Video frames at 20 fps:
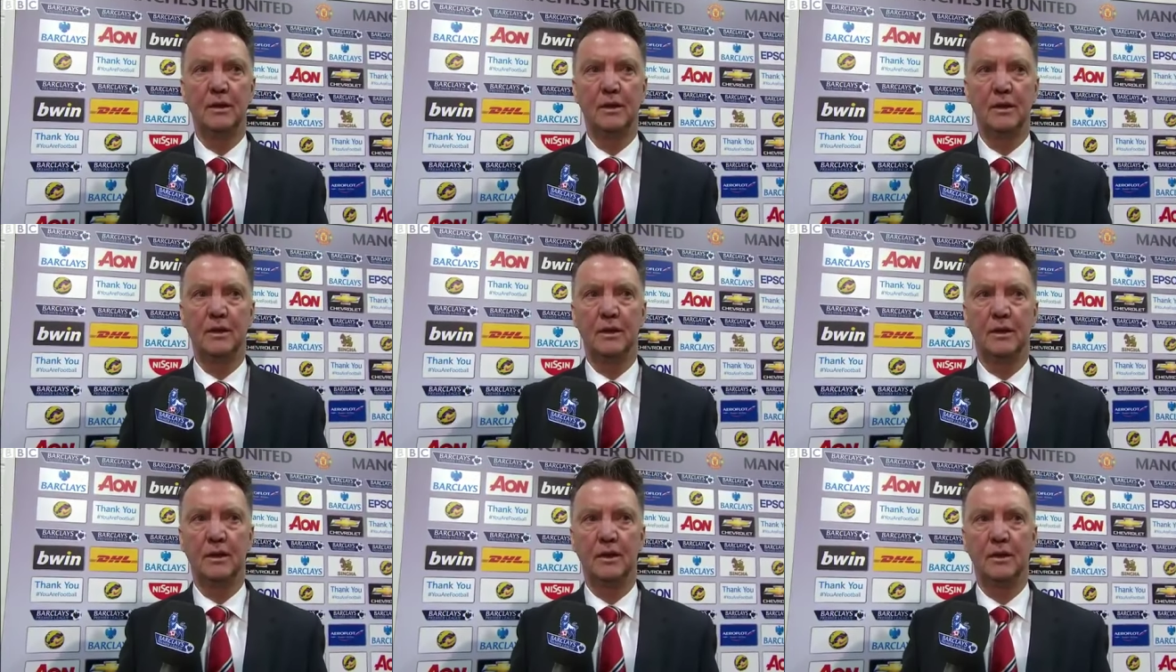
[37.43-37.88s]

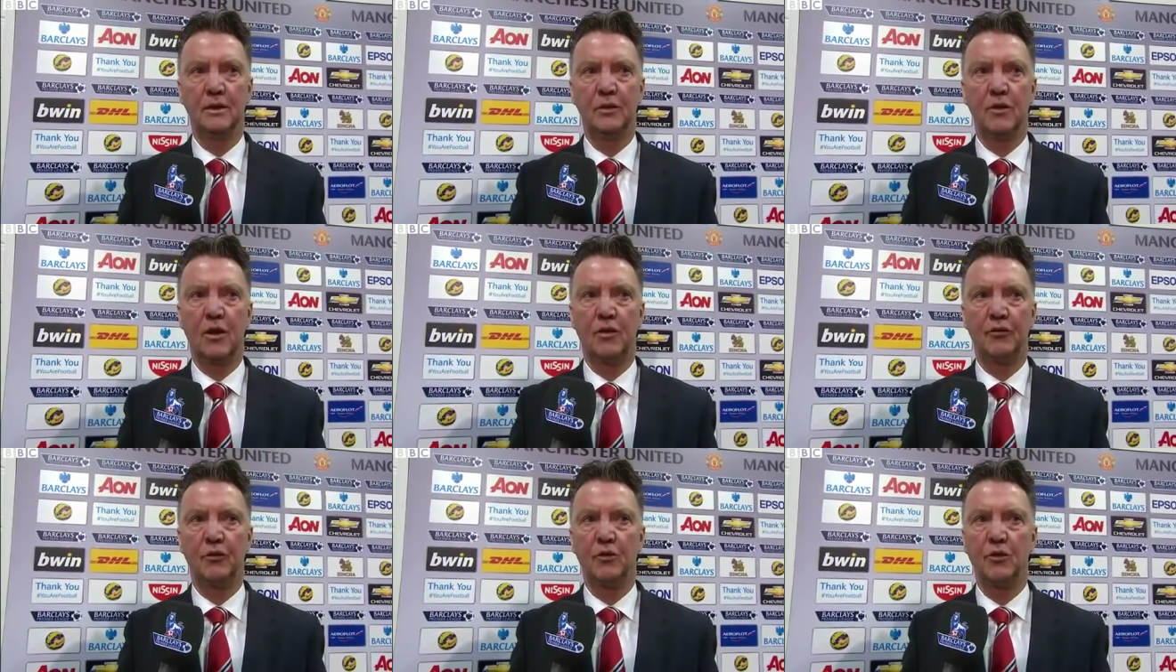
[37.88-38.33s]
uh,
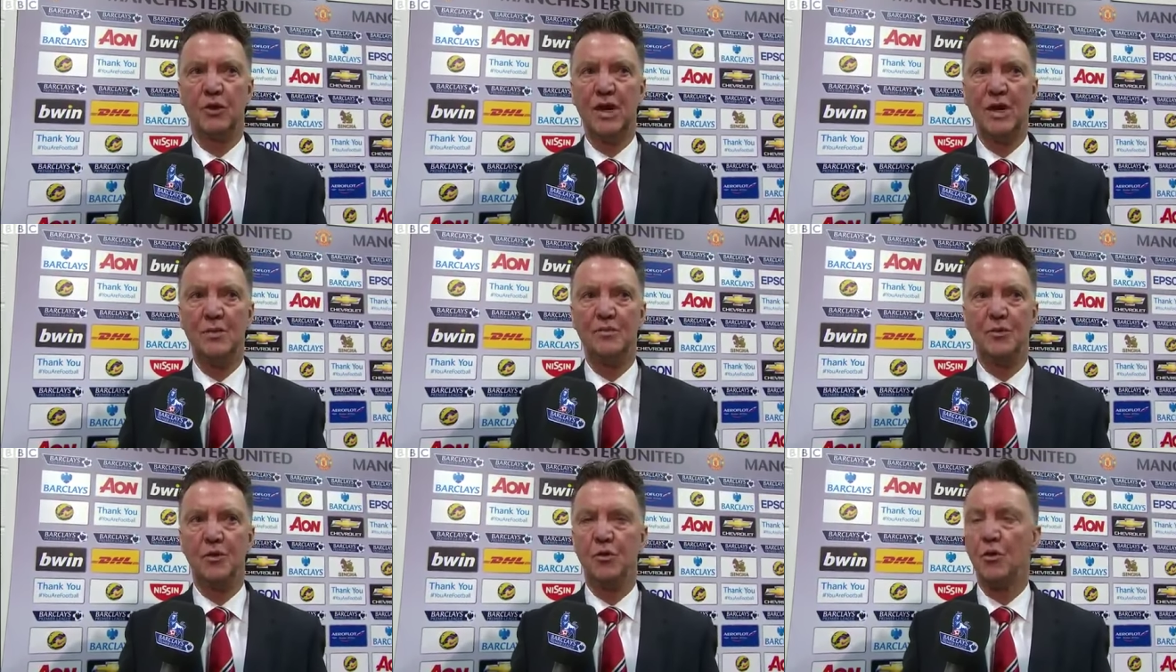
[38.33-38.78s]
you have to
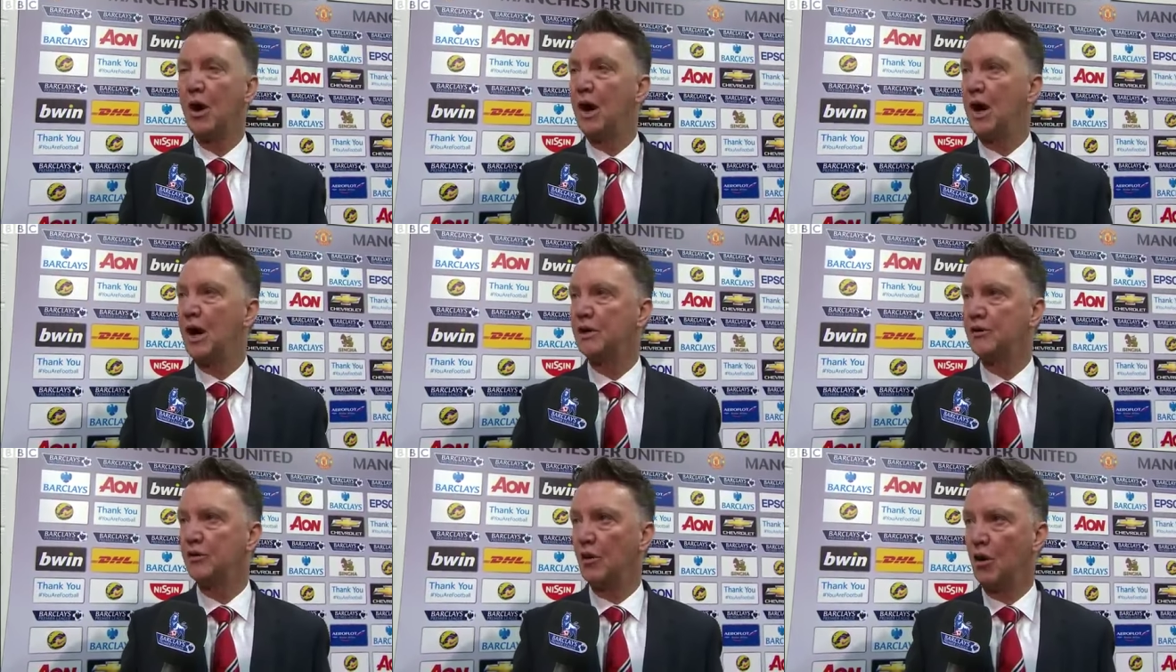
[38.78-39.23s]
keep your
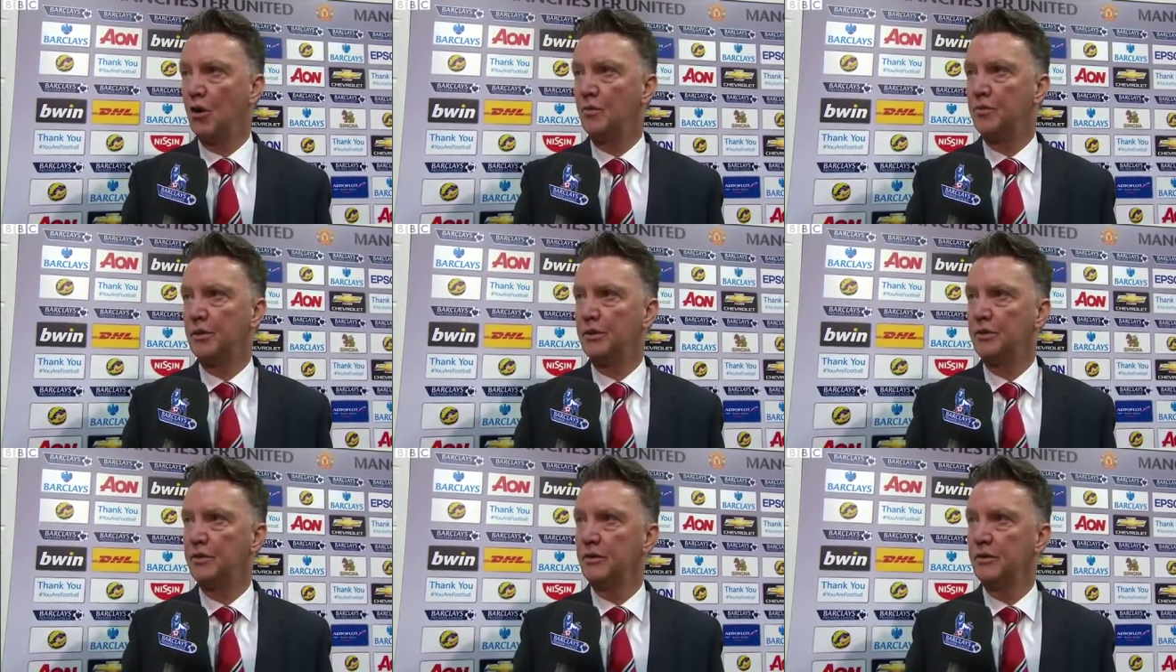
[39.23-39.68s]
eyes
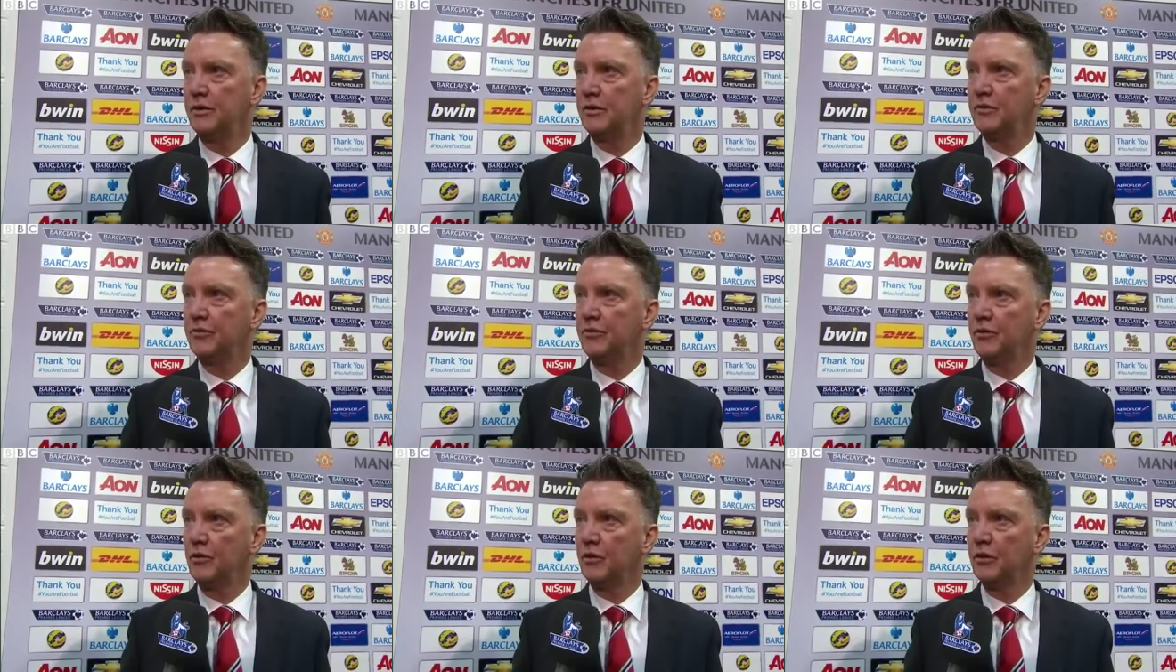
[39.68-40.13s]
open
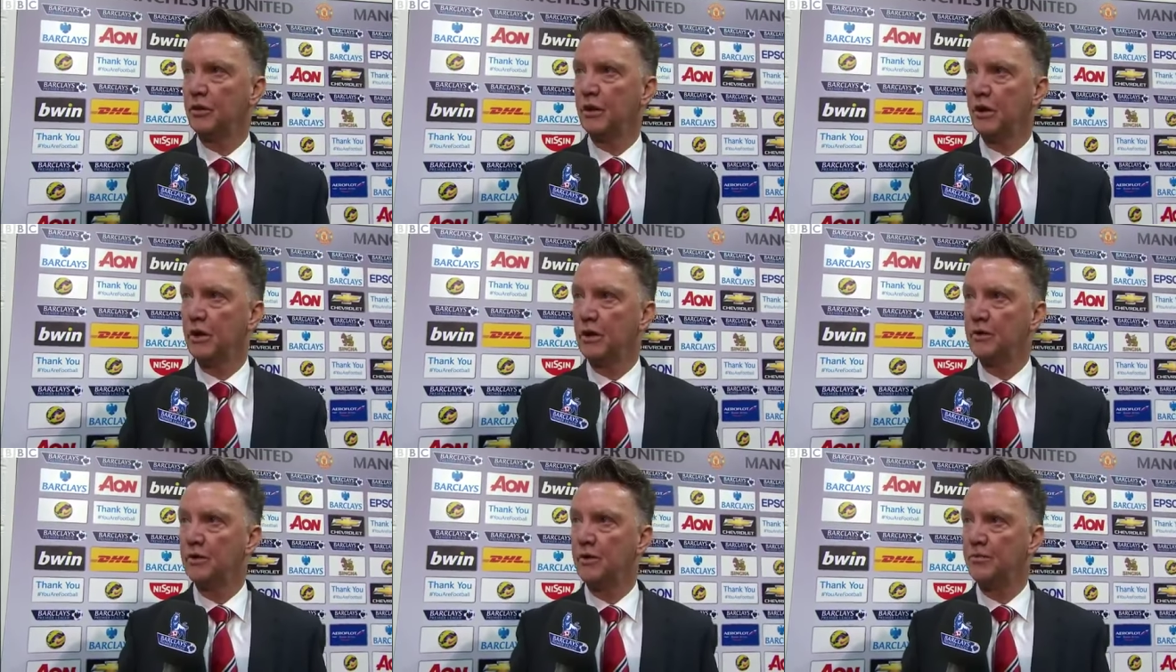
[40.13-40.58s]
for
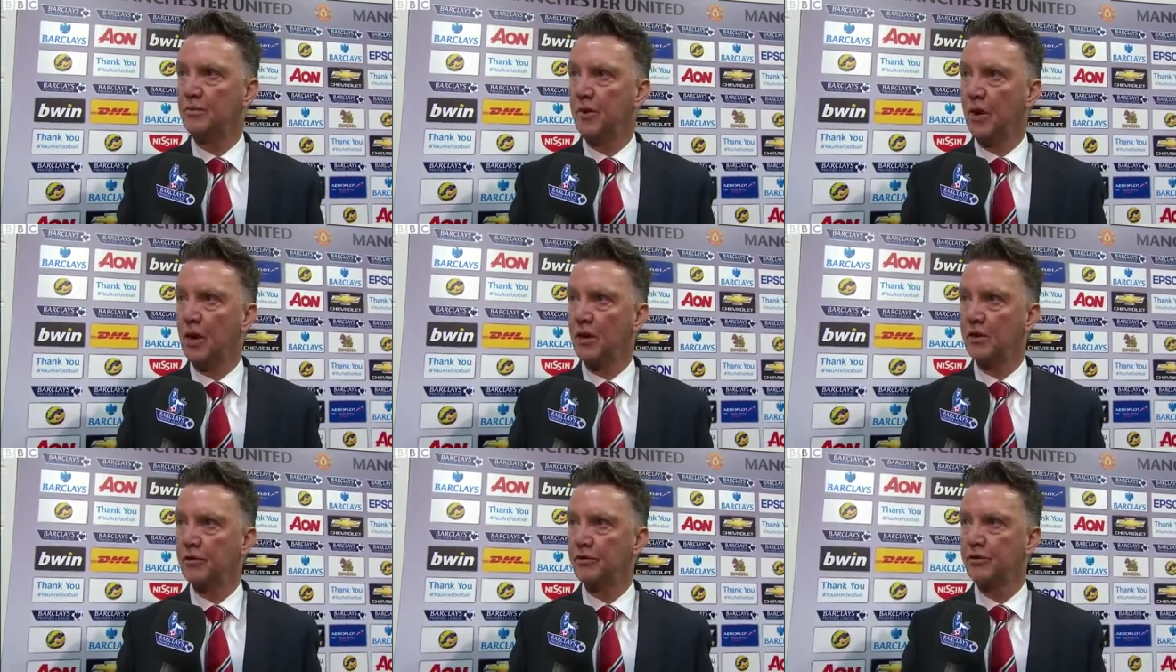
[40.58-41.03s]
the
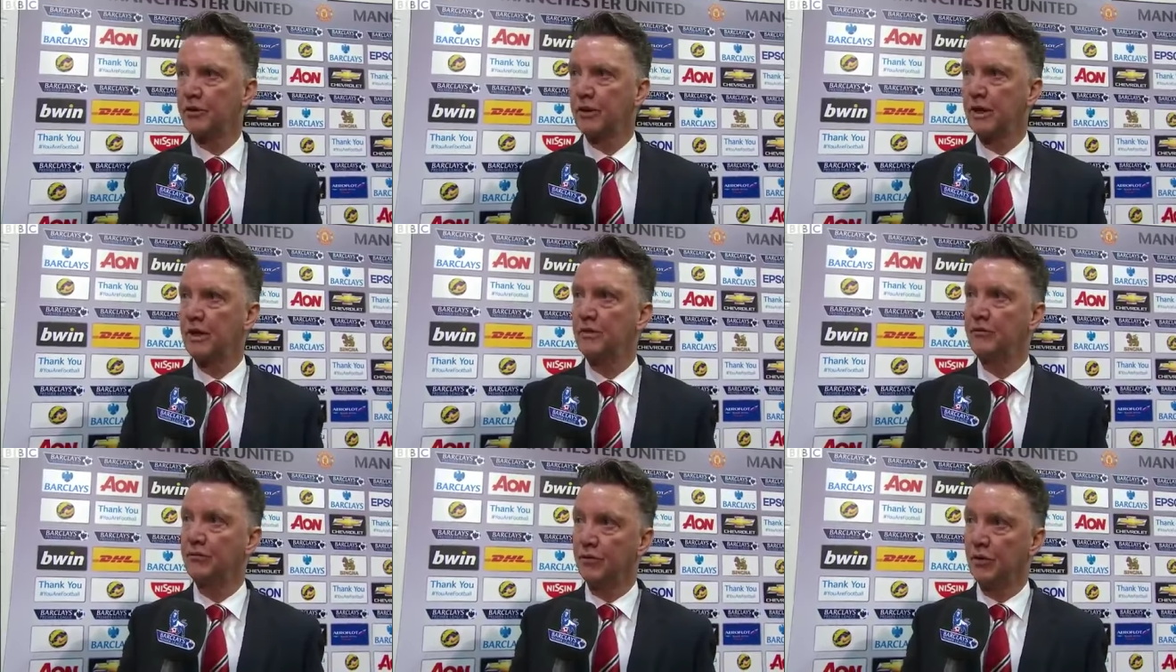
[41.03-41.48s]
pass
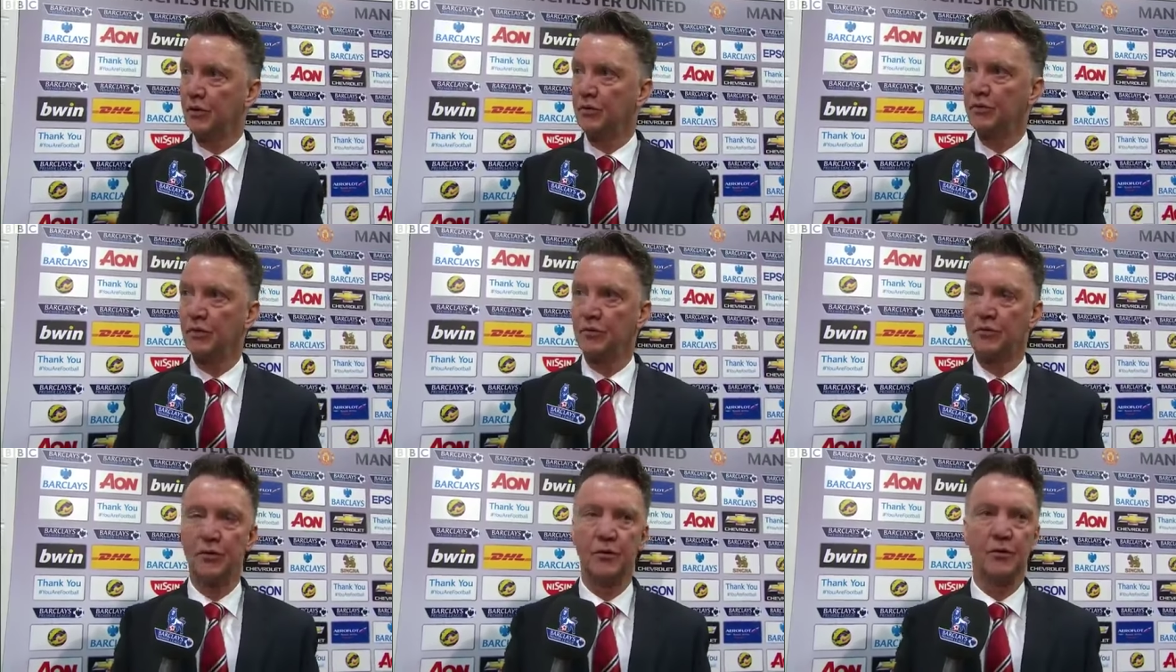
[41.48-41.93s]
in
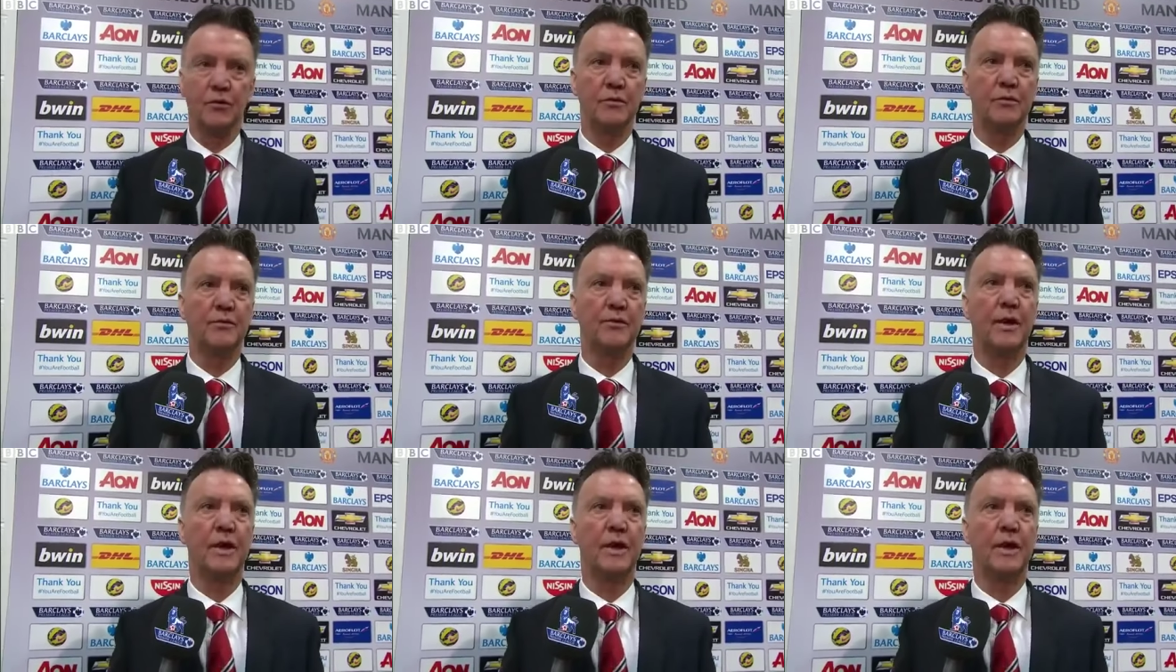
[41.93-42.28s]
front of you.